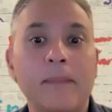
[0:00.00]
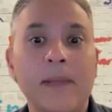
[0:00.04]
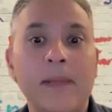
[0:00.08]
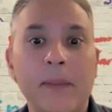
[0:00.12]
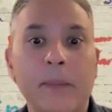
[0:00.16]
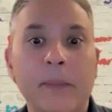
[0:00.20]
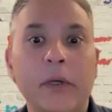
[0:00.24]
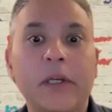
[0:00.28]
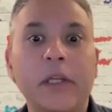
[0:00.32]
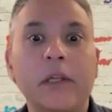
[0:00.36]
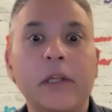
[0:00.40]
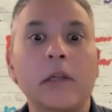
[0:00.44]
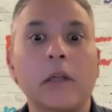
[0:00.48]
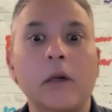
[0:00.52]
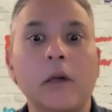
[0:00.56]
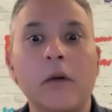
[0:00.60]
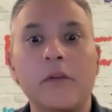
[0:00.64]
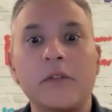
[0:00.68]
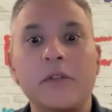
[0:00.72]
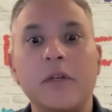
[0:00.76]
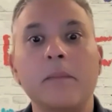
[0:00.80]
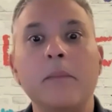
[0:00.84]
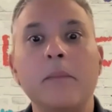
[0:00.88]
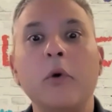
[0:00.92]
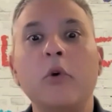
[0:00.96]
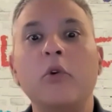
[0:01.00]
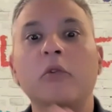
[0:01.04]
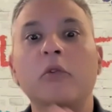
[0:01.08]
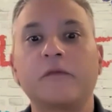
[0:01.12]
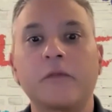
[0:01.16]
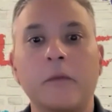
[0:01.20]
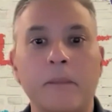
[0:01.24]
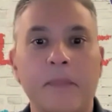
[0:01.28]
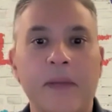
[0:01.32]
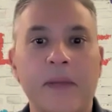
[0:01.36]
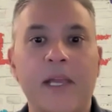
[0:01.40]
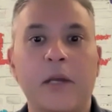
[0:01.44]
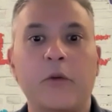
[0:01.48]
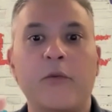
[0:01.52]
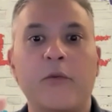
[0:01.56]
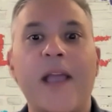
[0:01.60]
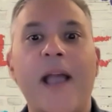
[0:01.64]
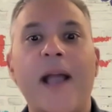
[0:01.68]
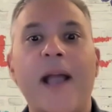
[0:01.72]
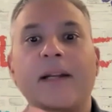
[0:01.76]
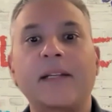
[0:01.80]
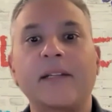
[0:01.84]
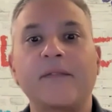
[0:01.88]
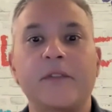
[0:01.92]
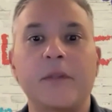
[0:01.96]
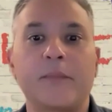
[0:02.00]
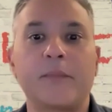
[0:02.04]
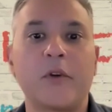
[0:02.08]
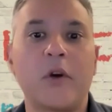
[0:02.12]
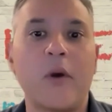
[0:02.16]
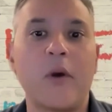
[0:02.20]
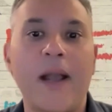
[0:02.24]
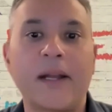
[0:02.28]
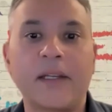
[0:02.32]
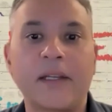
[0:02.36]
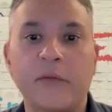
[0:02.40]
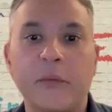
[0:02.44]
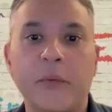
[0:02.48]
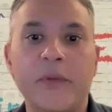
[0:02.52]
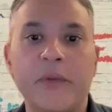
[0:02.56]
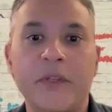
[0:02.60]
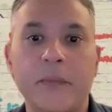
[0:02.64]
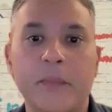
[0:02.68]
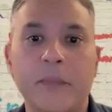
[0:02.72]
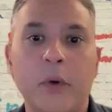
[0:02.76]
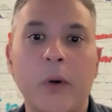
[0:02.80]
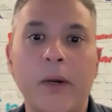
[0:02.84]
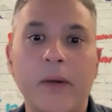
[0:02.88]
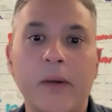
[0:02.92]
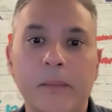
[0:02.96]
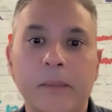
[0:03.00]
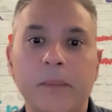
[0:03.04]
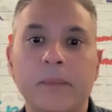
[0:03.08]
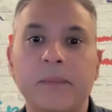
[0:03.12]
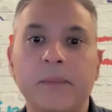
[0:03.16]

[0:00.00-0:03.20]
People can learn to move from being reactive to proactive with support.